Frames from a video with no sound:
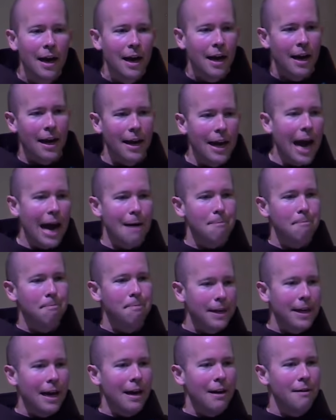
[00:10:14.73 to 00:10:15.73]
and
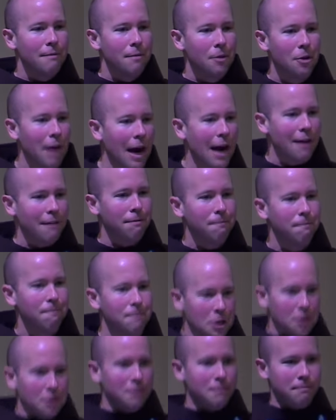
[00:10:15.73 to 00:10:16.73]
happy ever after."